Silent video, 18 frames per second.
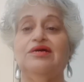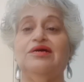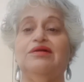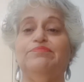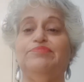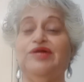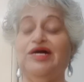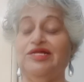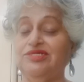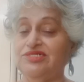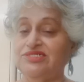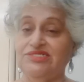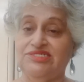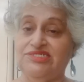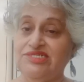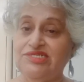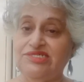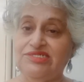Brothers and
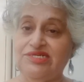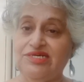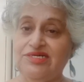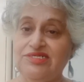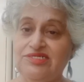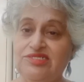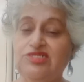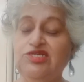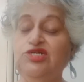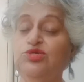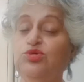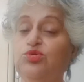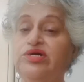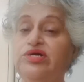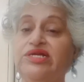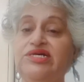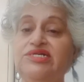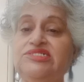sisters, the
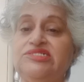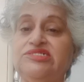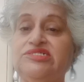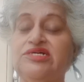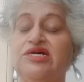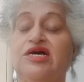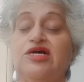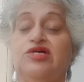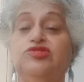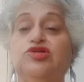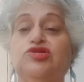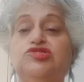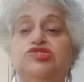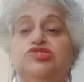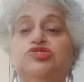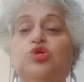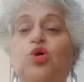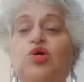Eucharist, the
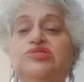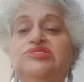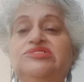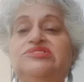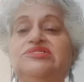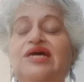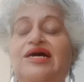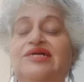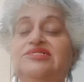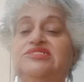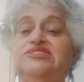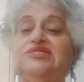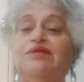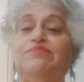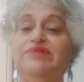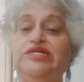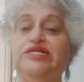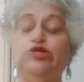source and
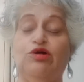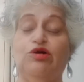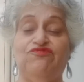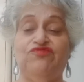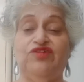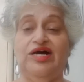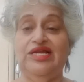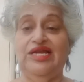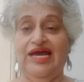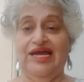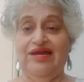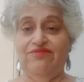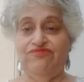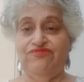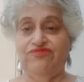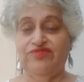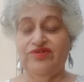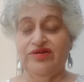summit of our
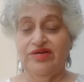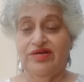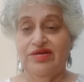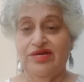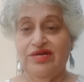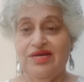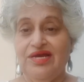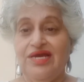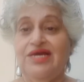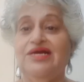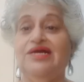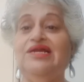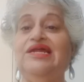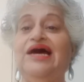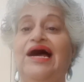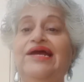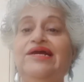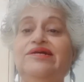life.
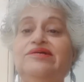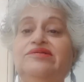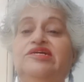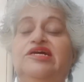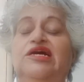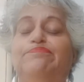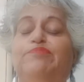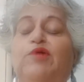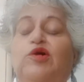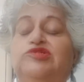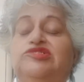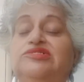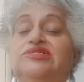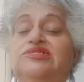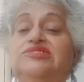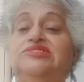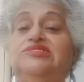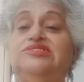Like the
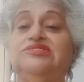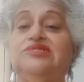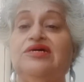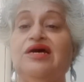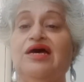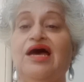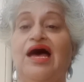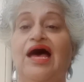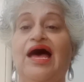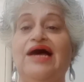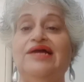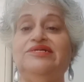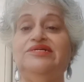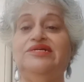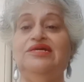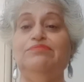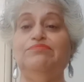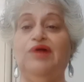apostles at
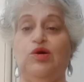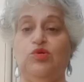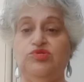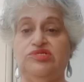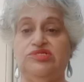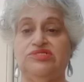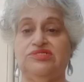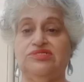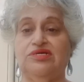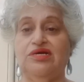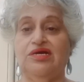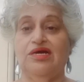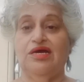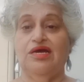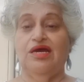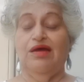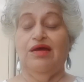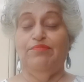Emmaus,
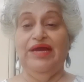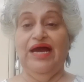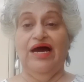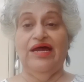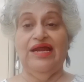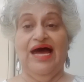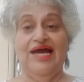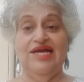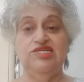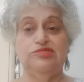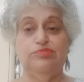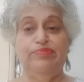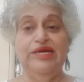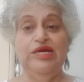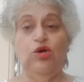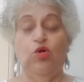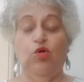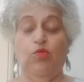may our eyes
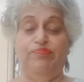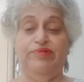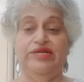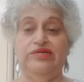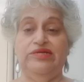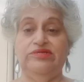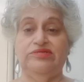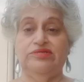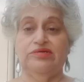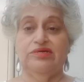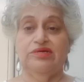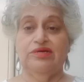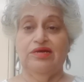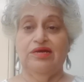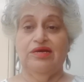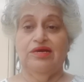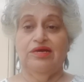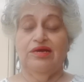be opened.
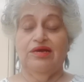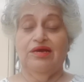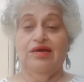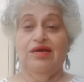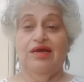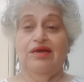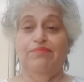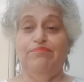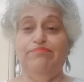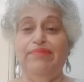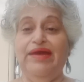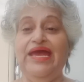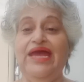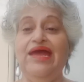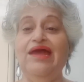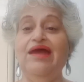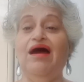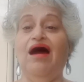
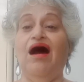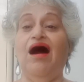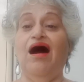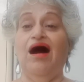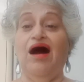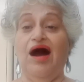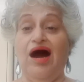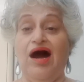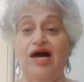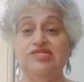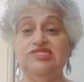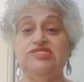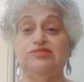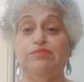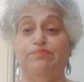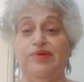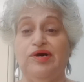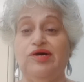May our hearts
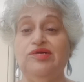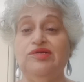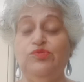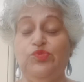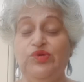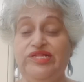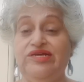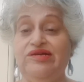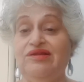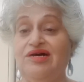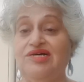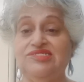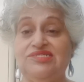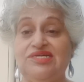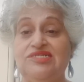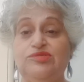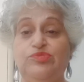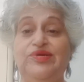burn within us
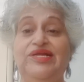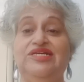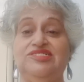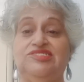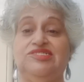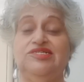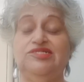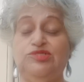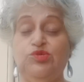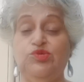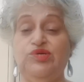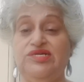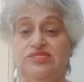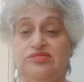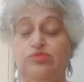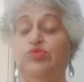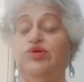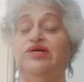as we listen to
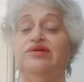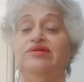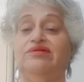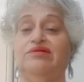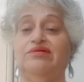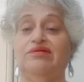His word.